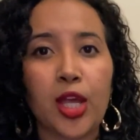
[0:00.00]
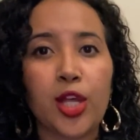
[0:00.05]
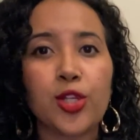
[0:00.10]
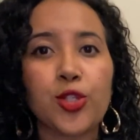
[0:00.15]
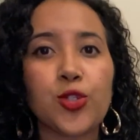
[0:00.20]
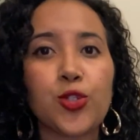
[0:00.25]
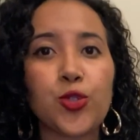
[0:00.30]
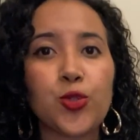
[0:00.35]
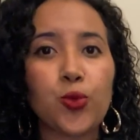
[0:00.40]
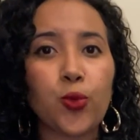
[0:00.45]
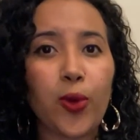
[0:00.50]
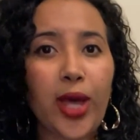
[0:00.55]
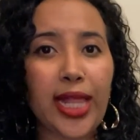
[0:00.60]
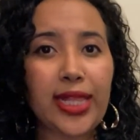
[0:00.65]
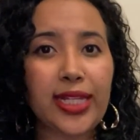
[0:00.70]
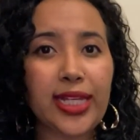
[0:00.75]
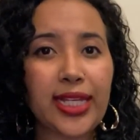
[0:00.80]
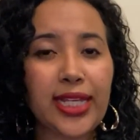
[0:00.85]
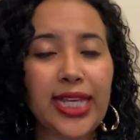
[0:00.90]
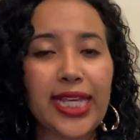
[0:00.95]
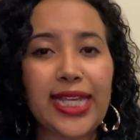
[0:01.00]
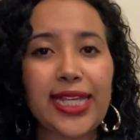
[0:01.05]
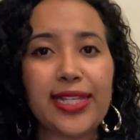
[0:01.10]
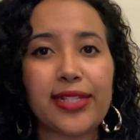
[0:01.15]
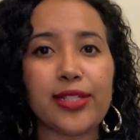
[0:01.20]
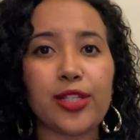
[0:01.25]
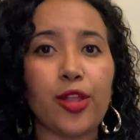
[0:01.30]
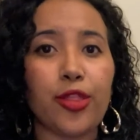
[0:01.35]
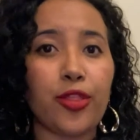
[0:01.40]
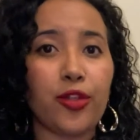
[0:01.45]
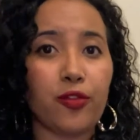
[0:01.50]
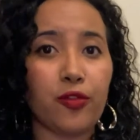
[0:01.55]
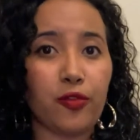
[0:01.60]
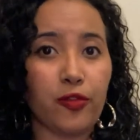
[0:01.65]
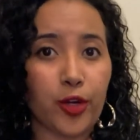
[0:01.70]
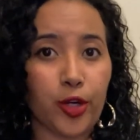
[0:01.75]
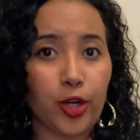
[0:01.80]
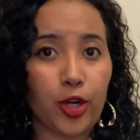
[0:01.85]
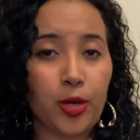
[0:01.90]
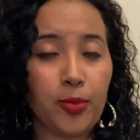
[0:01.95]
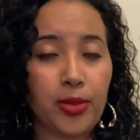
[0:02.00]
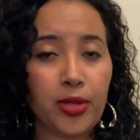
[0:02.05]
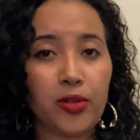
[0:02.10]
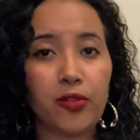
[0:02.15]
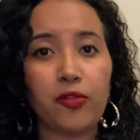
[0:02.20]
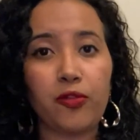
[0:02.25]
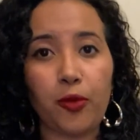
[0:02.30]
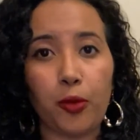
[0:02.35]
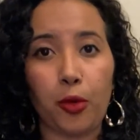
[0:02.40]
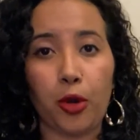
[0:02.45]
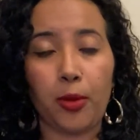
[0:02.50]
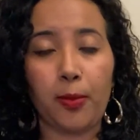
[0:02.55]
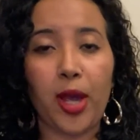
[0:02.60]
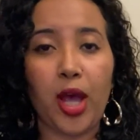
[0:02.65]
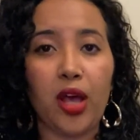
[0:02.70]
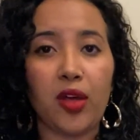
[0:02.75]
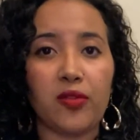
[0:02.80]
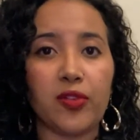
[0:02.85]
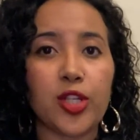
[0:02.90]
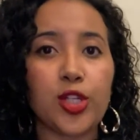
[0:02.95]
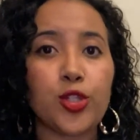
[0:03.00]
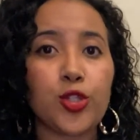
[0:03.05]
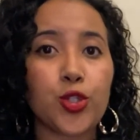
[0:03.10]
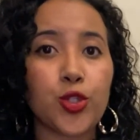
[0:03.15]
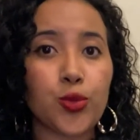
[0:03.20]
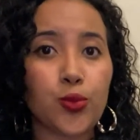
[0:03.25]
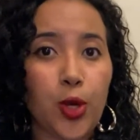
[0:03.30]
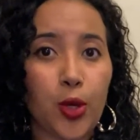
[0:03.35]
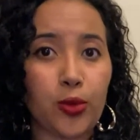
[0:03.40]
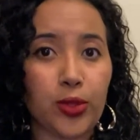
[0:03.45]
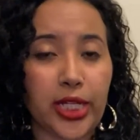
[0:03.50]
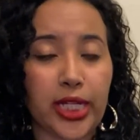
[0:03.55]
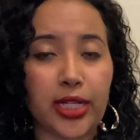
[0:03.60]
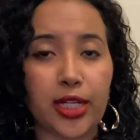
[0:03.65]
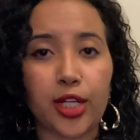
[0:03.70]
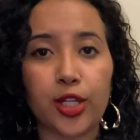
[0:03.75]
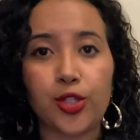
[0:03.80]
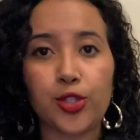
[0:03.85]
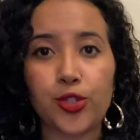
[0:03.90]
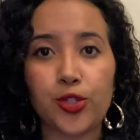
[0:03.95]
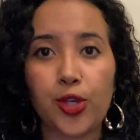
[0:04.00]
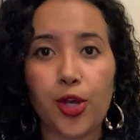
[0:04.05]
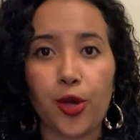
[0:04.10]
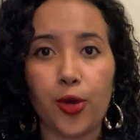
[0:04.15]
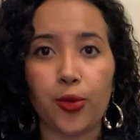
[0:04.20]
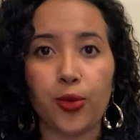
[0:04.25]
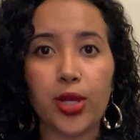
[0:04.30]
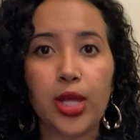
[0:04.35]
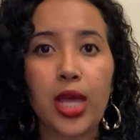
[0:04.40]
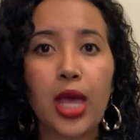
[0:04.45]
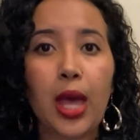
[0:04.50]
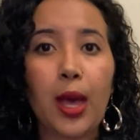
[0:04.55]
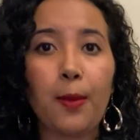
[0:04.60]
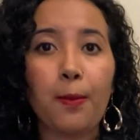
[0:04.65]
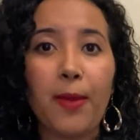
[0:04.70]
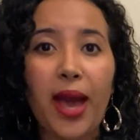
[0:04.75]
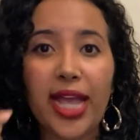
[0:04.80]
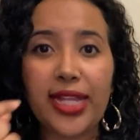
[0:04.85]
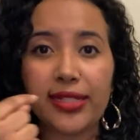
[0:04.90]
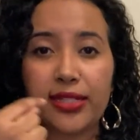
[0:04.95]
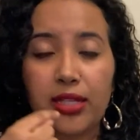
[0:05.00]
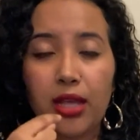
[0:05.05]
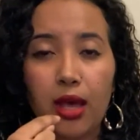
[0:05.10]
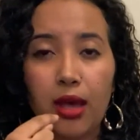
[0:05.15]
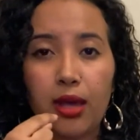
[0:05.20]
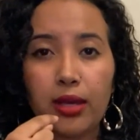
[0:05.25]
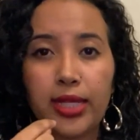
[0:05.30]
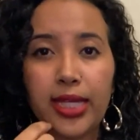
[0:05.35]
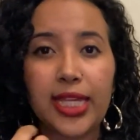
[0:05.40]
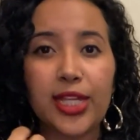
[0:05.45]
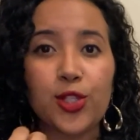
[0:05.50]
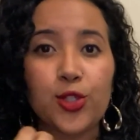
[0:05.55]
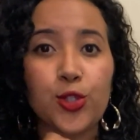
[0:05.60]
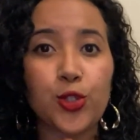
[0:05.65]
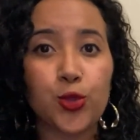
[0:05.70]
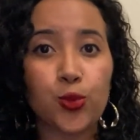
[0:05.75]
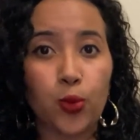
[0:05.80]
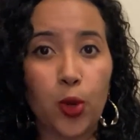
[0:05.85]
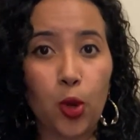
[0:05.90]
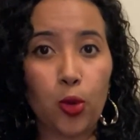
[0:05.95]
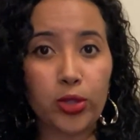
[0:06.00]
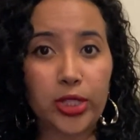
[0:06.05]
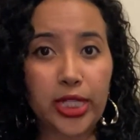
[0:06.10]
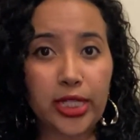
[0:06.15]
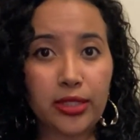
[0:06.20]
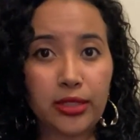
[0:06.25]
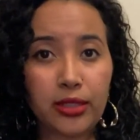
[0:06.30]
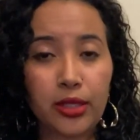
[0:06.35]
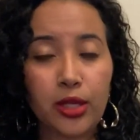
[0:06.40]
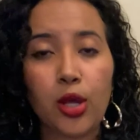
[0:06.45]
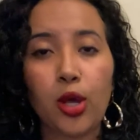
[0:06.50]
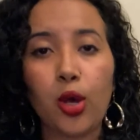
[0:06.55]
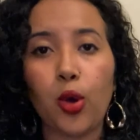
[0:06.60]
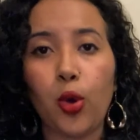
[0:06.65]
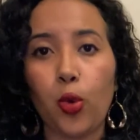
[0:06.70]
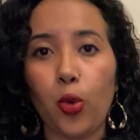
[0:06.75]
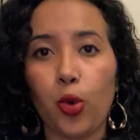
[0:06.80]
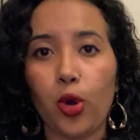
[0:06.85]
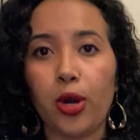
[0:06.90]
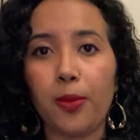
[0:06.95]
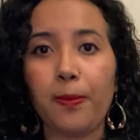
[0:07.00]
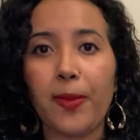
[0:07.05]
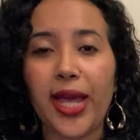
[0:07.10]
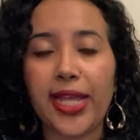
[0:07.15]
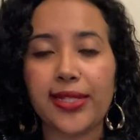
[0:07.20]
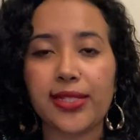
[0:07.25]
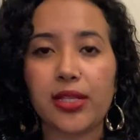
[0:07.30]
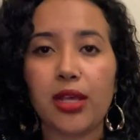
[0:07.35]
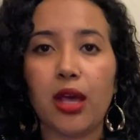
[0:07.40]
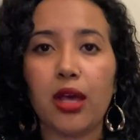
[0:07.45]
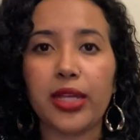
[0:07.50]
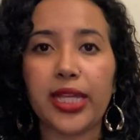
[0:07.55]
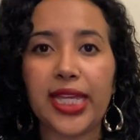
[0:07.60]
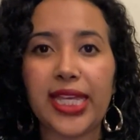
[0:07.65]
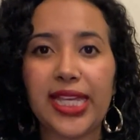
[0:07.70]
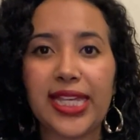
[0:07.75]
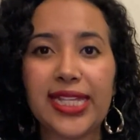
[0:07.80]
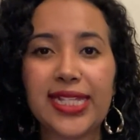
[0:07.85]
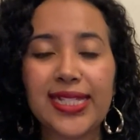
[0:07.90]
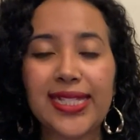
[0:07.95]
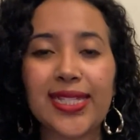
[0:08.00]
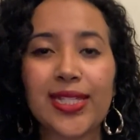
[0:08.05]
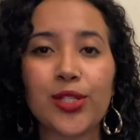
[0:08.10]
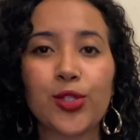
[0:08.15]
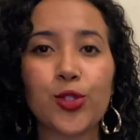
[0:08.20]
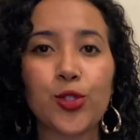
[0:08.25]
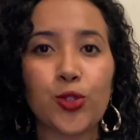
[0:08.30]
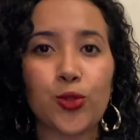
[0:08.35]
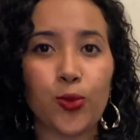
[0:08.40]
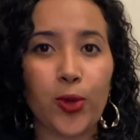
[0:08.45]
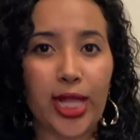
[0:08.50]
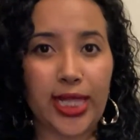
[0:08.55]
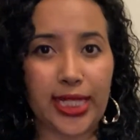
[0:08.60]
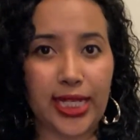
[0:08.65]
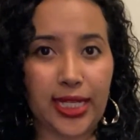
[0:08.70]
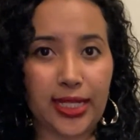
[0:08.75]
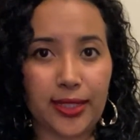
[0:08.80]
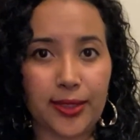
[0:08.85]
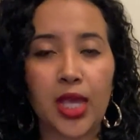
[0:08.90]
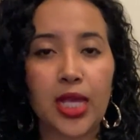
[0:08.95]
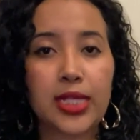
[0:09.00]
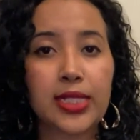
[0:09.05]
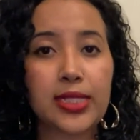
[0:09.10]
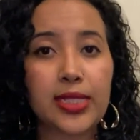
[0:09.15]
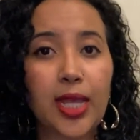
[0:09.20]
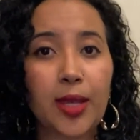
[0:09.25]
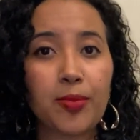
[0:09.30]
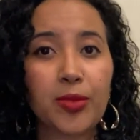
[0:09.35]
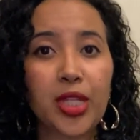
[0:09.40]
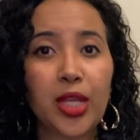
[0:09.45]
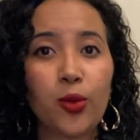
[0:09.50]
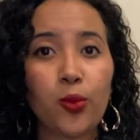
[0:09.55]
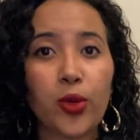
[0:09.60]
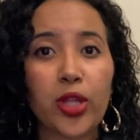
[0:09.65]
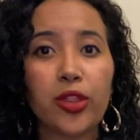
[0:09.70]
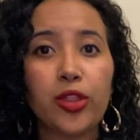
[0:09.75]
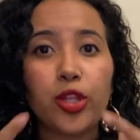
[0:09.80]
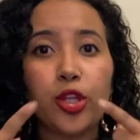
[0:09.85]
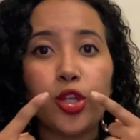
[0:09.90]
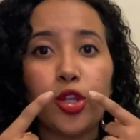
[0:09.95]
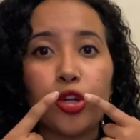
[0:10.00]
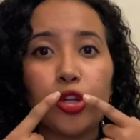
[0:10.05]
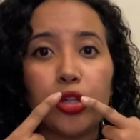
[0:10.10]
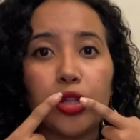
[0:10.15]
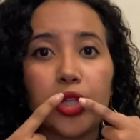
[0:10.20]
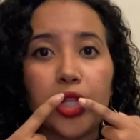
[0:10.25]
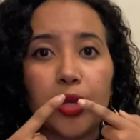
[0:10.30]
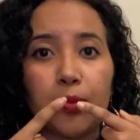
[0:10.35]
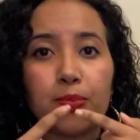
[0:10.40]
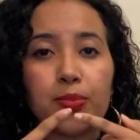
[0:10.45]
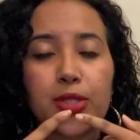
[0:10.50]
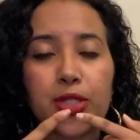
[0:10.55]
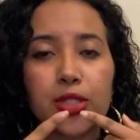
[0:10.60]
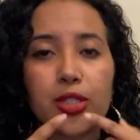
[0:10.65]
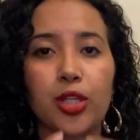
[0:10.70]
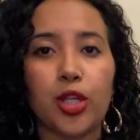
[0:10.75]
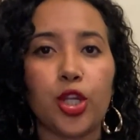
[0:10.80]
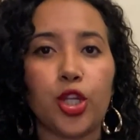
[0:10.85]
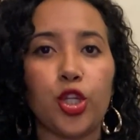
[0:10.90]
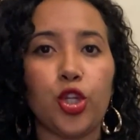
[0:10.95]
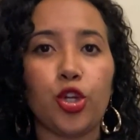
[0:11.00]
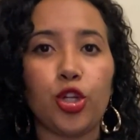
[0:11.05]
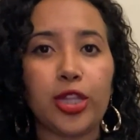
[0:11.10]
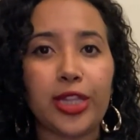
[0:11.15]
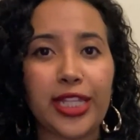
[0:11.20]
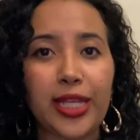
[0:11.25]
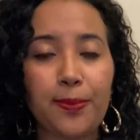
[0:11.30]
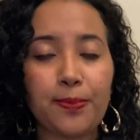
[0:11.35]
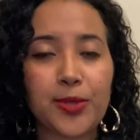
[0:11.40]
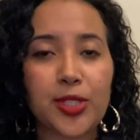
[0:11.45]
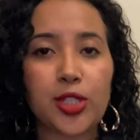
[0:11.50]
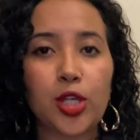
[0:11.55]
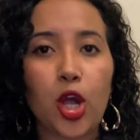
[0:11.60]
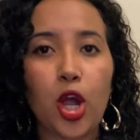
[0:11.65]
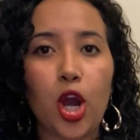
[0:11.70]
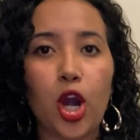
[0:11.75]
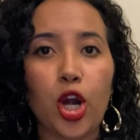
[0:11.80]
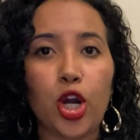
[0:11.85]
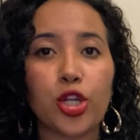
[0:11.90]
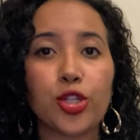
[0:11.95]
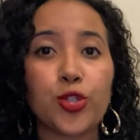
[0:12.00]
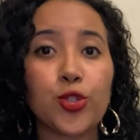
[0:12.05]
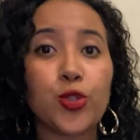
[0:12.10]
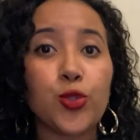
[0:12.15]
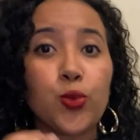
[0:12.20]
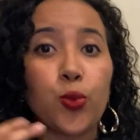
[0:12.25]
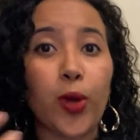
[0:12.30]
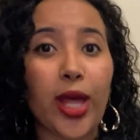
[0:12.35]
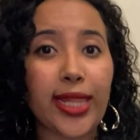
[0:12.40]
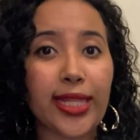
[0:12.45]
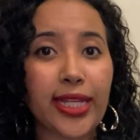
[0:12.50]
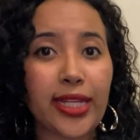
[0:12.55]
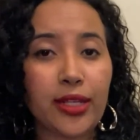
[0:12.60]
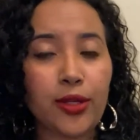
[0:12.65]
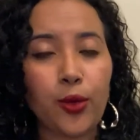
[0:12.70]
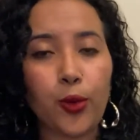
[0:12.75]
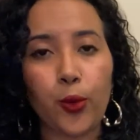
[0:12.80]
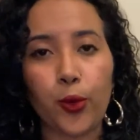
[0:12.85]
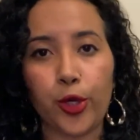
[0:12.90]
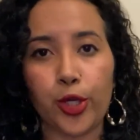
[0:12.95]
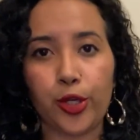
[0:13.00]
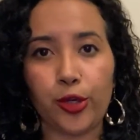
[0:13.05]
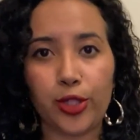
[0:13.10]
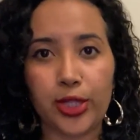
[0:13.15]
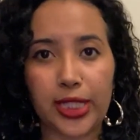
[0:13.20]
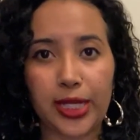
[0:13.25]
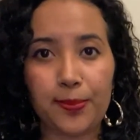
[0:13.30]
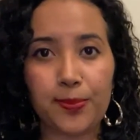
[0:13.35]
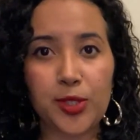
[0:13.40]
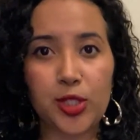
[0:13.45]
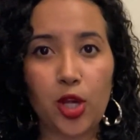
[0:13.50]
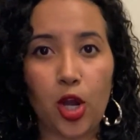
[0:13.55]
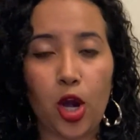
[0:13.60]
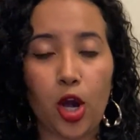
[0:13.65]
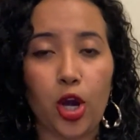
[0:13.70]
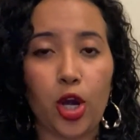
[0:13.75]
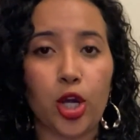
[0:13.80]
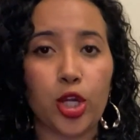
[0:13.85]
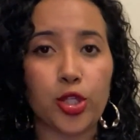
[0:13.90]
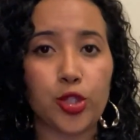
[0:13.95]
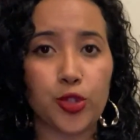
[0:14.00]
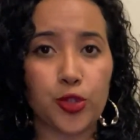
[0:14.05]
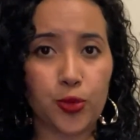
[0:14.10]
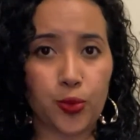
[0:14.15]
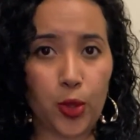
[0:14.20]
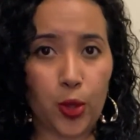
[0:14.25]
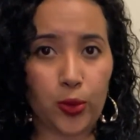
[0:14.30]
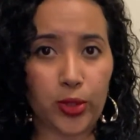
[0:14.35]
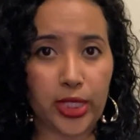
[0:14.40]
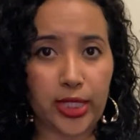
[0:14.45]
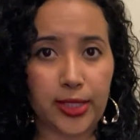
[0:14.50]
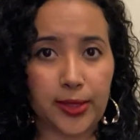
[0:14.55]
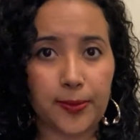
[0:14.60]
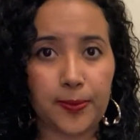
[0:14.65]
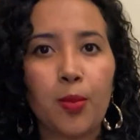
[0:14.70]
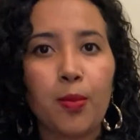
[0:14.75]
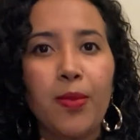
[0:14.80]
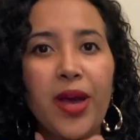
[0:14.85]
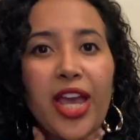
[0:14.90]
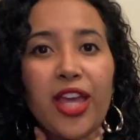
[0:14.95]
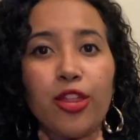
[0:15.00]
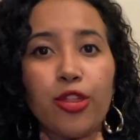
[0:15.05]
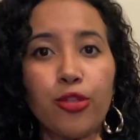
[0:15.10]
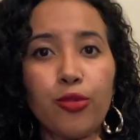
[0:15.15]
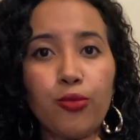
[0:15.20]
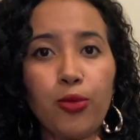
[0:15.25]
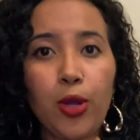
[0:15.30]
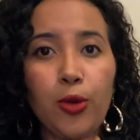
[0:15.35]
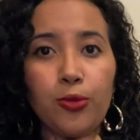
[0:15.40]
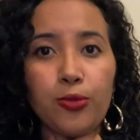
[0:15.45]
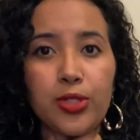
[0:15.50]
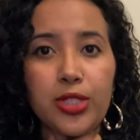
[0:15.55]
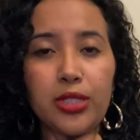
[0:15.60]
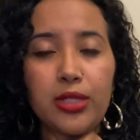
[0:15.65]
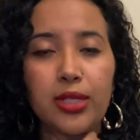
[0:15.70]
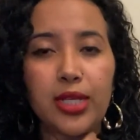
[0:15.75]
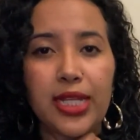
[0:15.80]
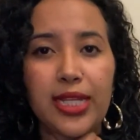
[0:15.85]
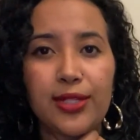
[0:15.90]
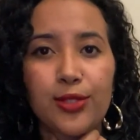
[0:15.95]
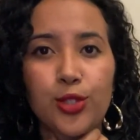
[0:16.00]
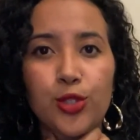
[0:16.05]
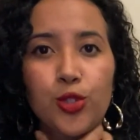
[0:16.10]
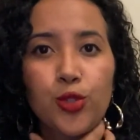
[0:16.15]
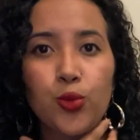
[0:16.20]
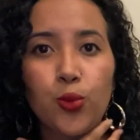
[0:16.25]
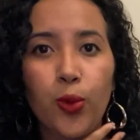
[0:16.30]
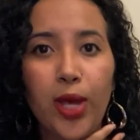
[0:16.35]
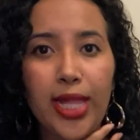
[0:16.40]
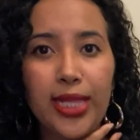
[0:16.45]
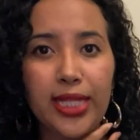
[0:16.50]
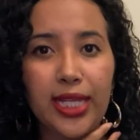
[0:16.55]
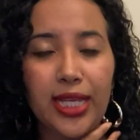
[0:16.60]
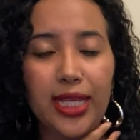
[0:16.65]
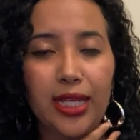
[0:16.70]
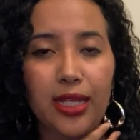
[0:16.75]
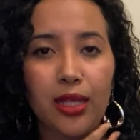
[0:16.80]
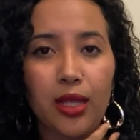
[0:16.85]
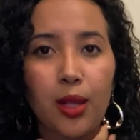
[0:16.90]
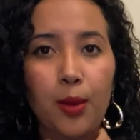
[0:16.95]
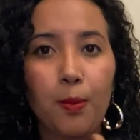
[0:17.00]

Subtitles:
Swelling is the verb form of swollen. So, my tongue is swollen or my tongue is swelling. Same thing with your lips. Your lips are swelling or your lips are swollen. My throat is swelling.